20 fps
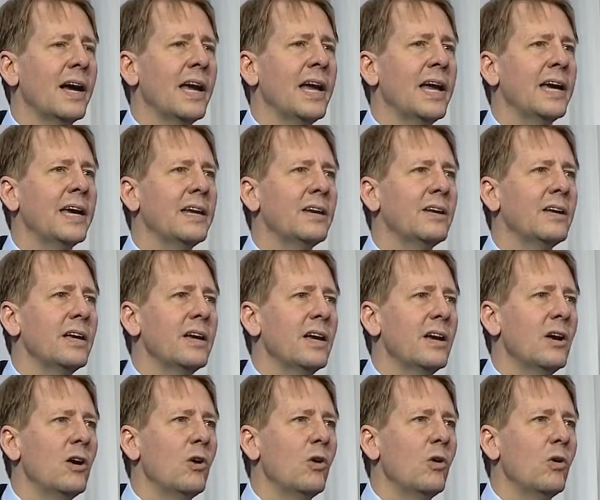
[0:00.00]
And
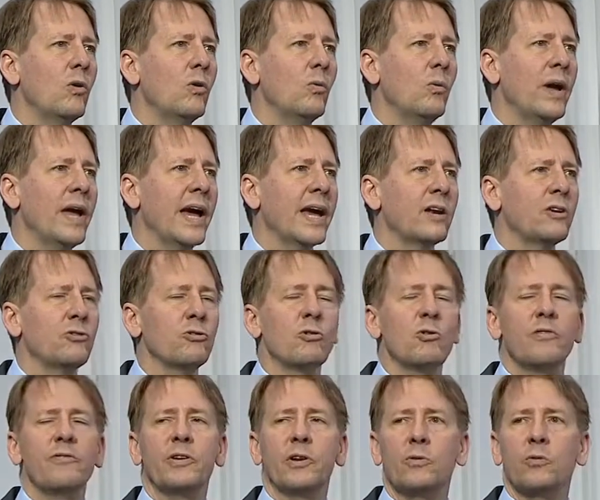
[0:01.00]
we had a
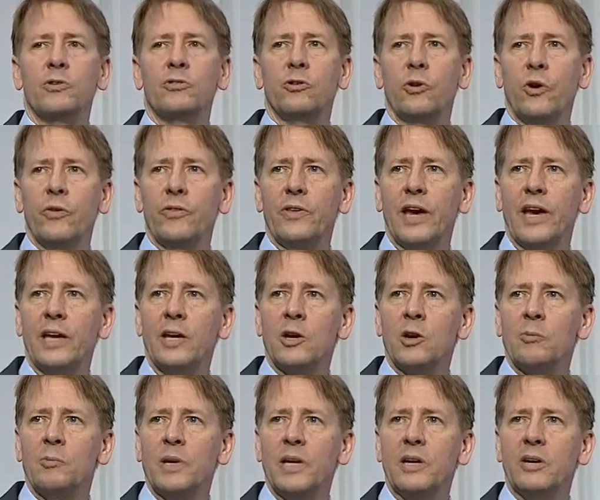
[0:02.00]
terrific result that
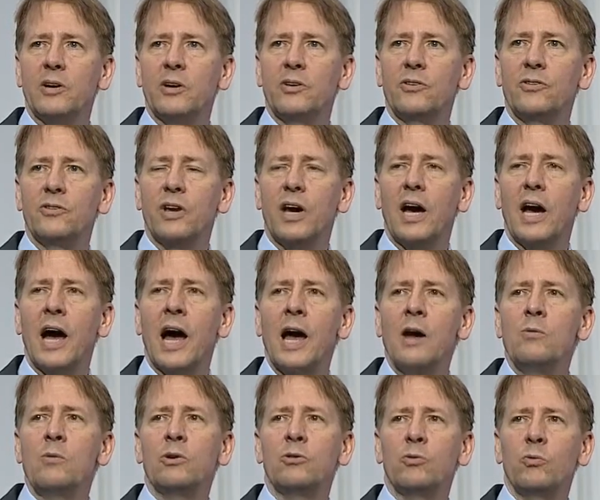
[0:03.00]
year because
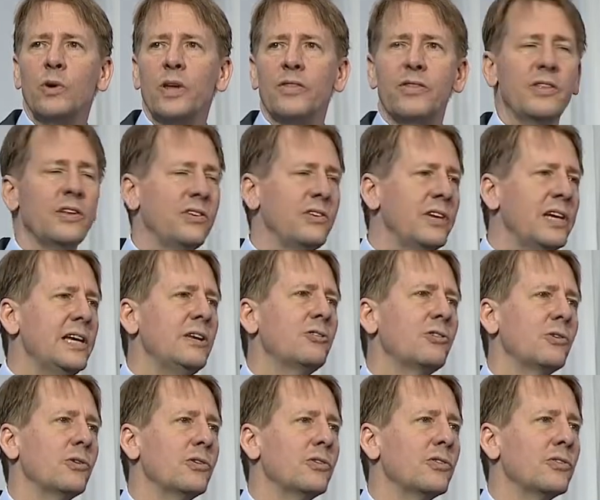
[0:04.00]
I was with the
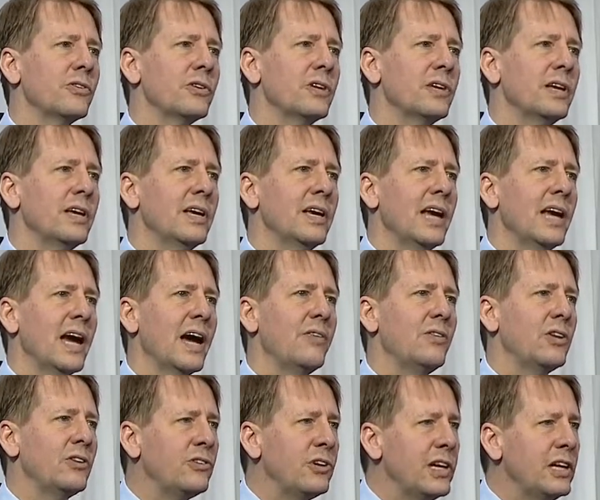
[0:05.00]
teachers.
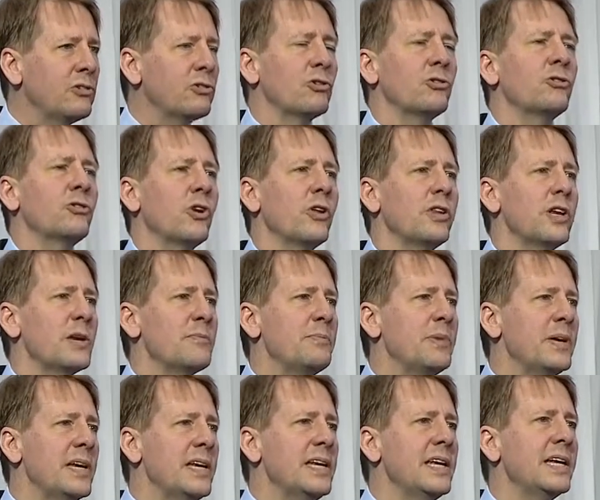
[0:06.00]
And the teachers are the
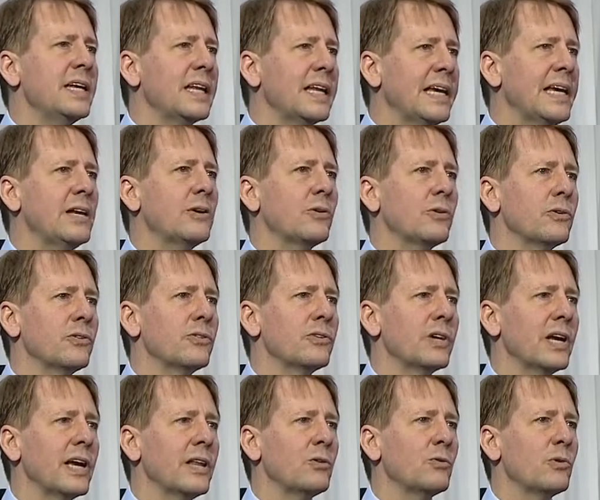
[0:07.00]
opinion leaders
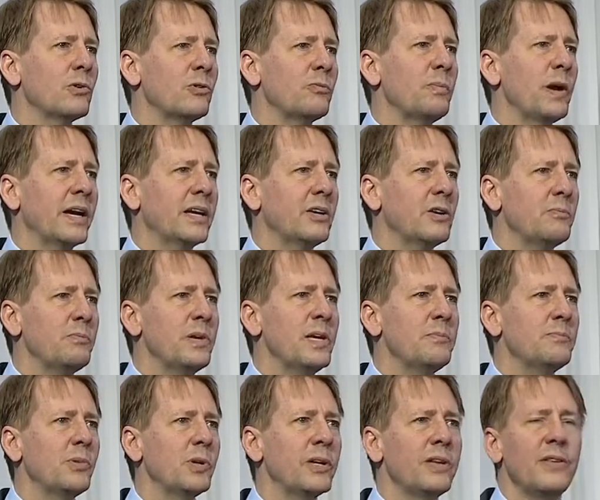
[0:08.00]
and the respected
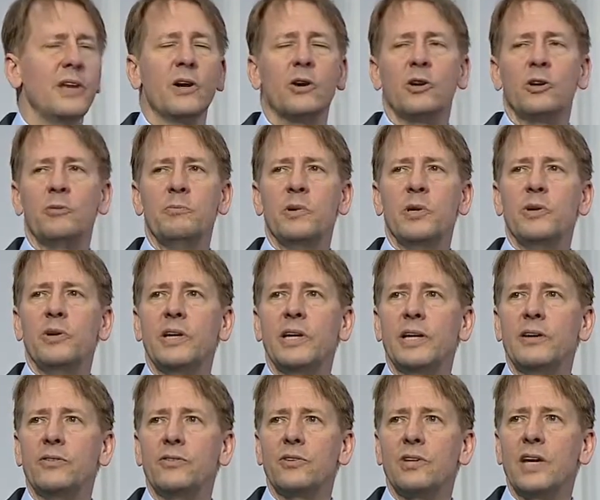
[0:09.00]
people in their
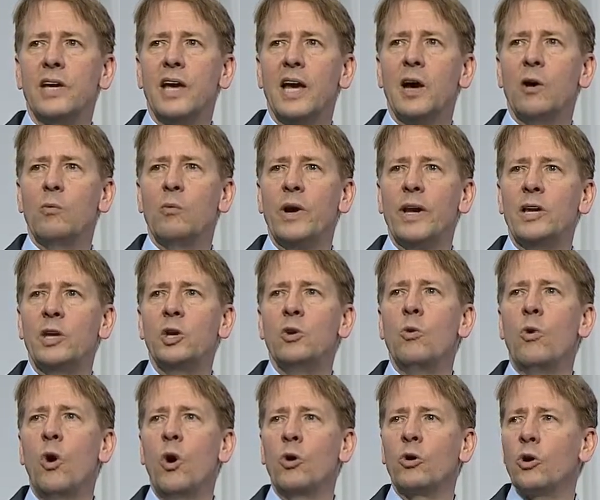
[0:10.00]
communities. And when
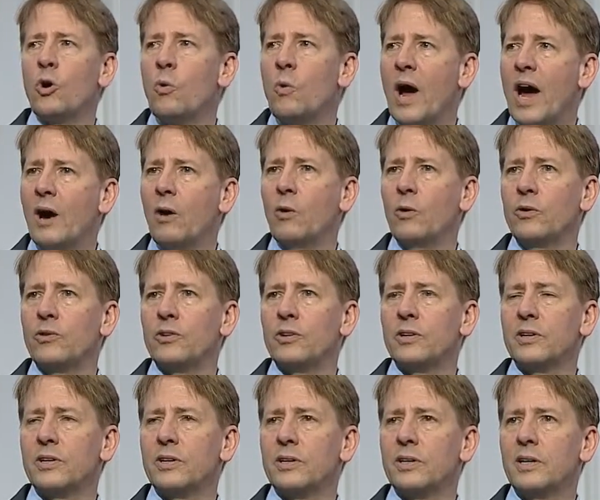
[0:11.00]
you all go out
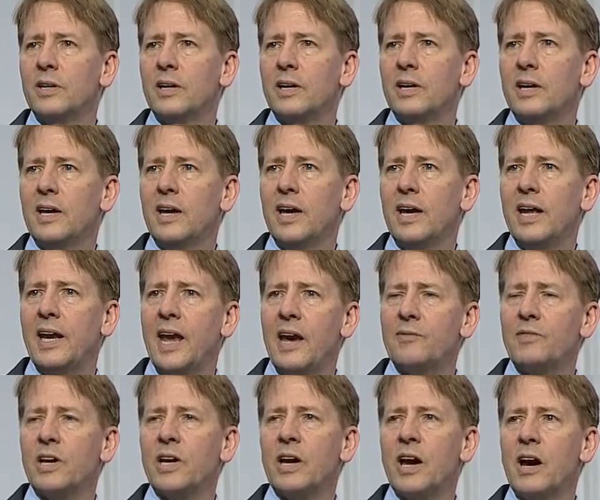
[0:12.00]
and
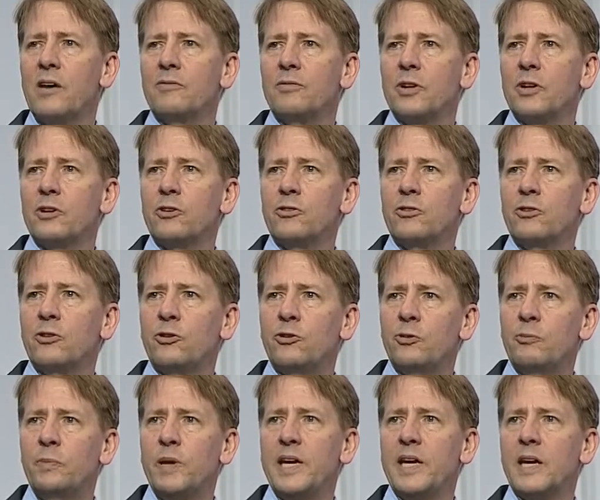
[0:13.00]
have the confidence to
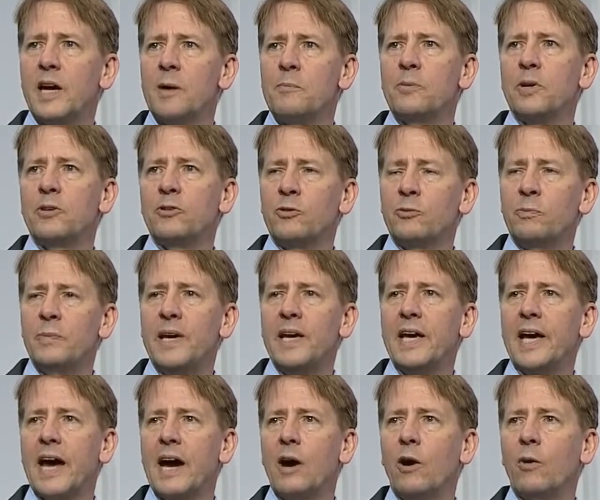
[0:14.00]
speak up and
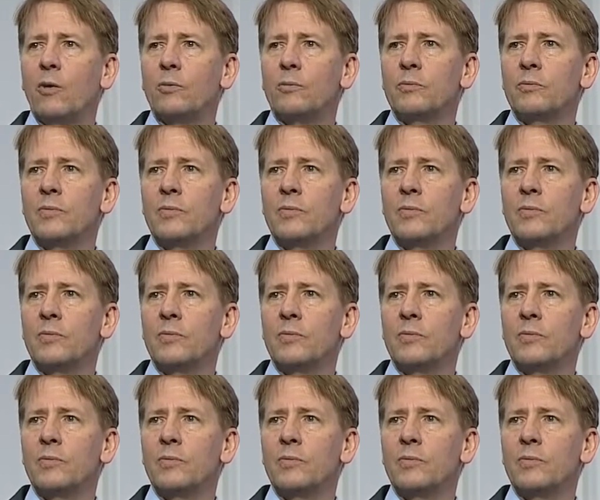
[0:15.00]
speak out,